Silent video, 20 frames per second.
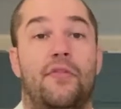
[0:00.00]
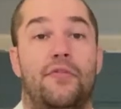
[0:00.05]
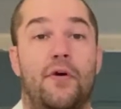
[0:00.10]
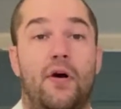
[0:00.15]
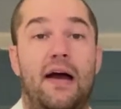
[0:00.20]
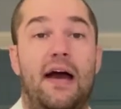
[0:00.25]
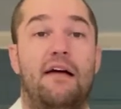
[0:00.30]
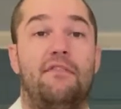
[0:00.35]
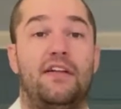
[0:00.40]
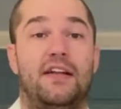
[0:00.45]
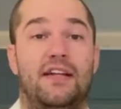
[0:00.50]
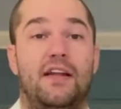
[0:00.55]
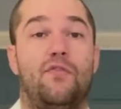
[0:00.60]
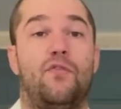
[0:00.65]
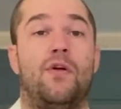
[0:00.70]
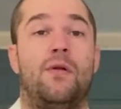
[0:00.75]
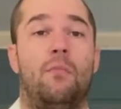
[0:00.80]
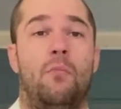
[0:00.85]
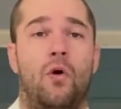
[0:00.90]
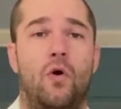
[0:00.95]
They'll have a
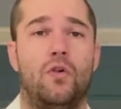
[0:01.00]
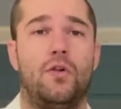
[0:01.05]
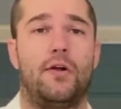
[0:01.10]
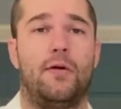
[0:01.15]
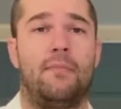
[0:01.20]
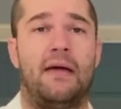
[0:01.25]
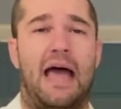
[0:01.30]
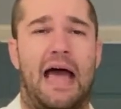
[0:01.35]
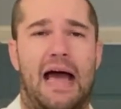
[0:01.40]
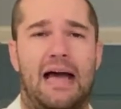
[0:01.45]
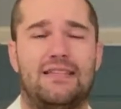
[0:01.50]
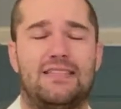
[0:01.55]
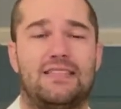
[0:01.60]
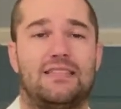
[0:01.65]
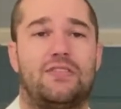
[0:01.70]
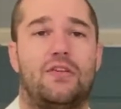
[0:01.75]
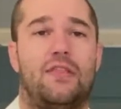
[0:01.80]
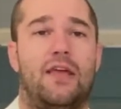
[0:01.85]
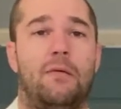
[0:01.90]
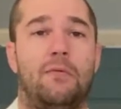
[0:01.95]
different molar
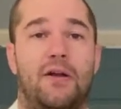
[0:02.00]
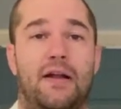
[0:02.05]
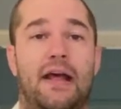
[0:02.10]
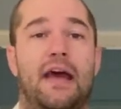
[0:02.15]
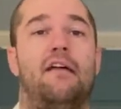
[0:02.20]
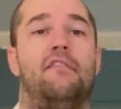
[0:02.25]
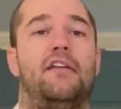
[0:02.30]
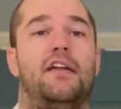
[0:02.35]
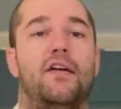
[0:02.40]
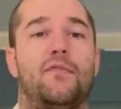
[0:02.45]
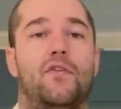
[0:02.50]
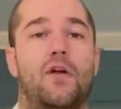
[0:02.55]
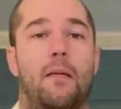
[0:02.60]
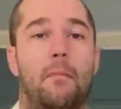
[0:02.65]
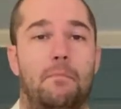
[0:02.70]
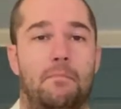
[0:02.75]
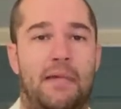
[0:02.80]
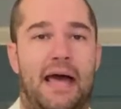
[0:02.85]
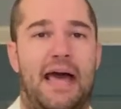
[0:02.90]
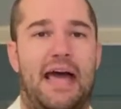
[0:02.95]
mass, so they're going to have a
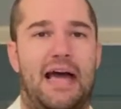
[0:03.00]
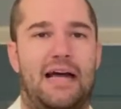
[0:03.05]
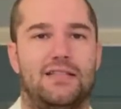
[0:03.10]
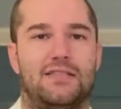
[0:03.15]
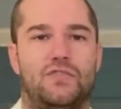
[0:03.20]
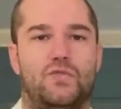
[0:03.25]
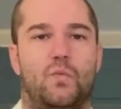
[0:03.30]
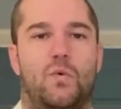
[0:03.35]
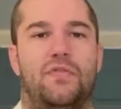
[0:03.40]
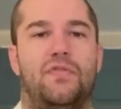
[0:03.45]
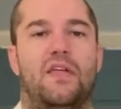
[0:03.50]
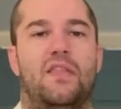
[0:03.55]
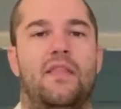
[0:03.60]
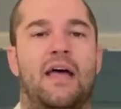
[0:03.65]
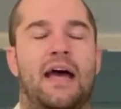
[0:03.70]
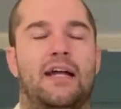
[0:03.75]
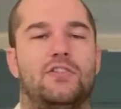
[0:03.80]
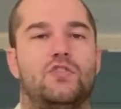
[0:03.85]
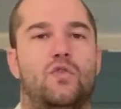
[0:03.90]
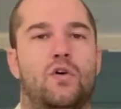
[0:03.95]
different mass within
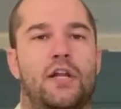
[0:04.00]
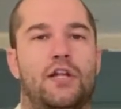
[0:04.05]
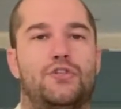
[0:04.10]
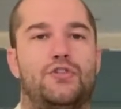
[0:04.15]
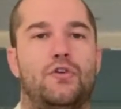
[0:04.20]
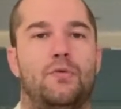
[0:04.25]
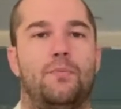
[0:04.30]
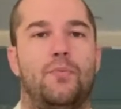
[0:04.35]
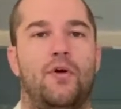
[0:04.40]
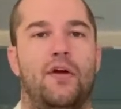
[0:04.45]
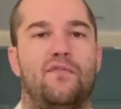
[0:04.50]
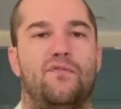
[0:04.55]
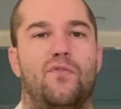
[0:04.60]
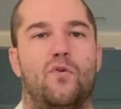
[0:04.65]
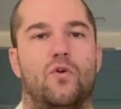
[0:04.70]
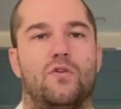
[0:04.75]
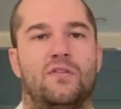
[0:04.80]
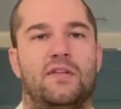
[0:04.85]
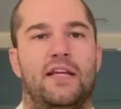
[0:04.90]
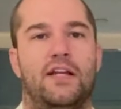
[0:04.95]
that
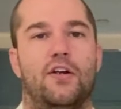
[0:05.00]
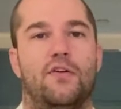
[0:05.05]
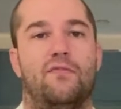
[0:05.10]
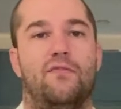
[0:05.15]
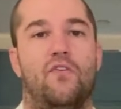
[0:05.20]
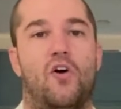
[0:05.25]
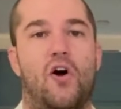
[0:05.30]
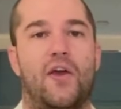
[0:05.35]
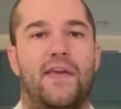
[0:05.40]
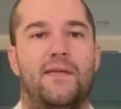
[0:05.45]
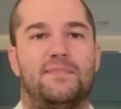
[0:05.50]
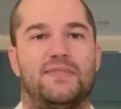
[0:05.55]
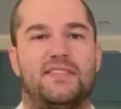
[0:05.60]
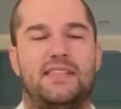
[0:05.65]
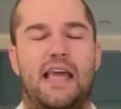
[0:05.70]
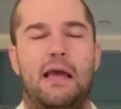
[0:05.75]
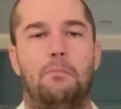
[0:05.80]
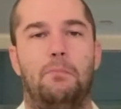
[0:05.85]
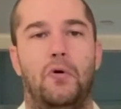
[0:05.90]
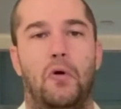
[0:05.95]
22.4 liter volume
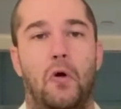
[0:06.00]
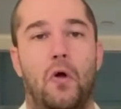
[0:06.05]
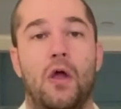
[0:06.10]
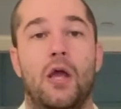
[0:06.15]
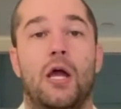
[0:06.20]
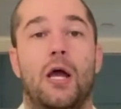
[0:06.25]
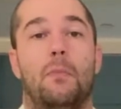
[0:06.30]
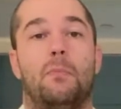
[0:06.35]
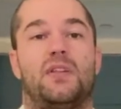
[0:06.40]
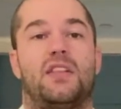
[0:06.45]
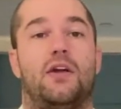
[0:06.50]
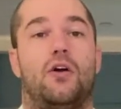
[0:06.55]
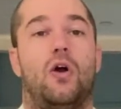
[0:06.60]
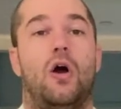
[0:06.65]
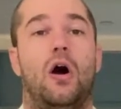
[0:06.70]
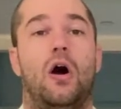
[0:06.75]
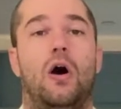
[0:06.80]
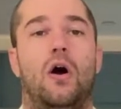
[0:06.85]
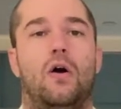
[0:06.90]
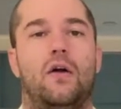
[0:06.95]
sample, but
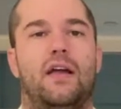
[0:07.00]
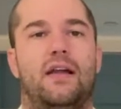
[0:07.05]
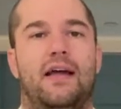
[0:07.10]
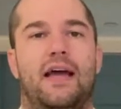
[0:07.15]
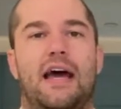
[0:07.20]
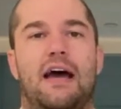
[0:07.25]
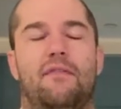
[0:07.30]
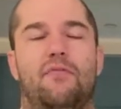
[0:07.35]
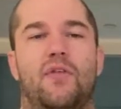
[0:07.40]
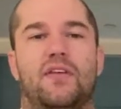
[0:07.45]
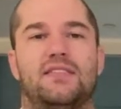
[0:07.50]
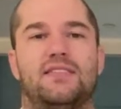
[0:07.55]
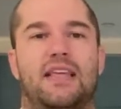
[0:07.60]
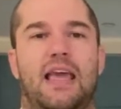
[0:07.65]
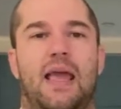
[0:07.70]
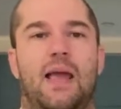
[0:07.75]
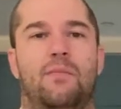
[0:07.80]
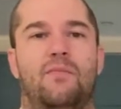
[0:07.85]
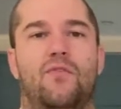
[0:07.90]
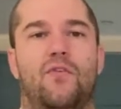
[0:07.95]
they're all going to have the
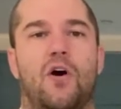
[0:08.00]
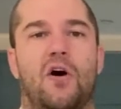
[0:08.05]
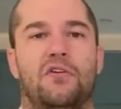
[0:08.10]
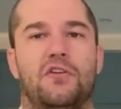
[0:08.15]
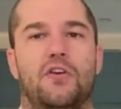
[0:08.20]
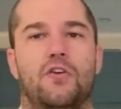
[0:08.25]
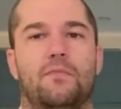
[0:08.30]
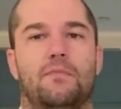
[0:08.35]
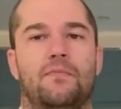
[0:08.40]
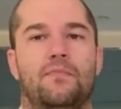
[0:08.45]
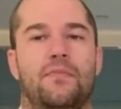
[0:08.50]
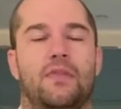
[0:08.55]
same volume.